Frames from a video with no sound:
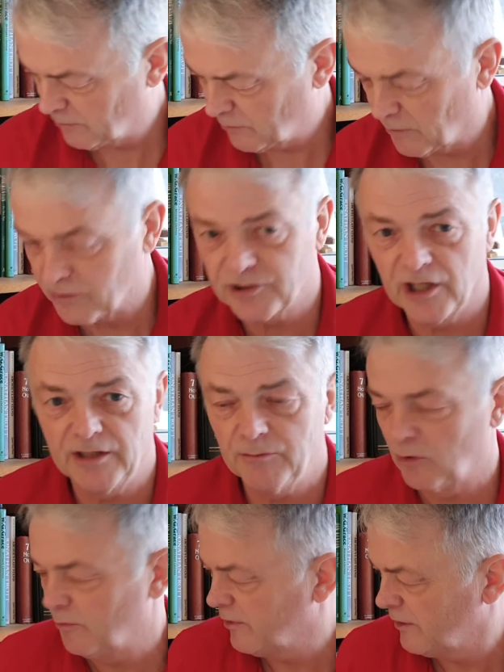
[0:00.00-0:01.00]
we won't say any
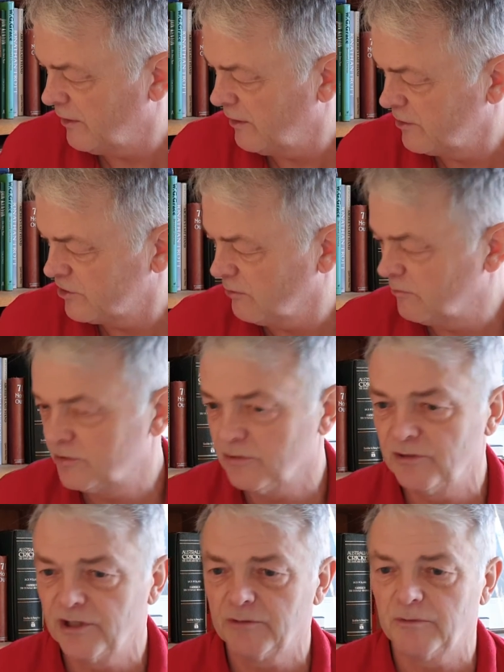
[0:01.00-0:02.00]
more about that. Let's hope it's not
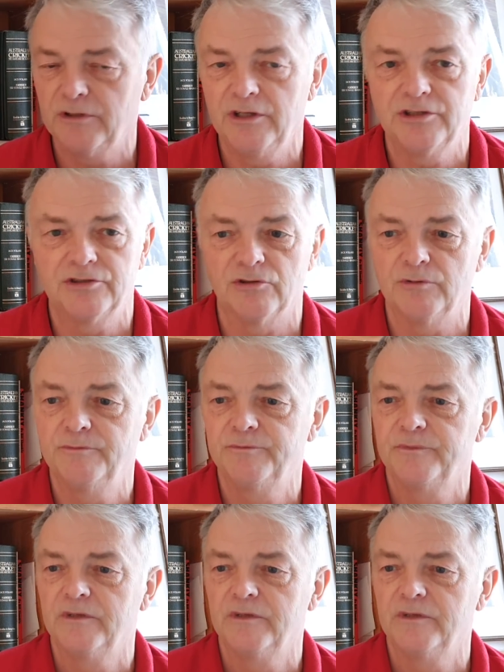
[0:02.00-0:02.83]
another one this time.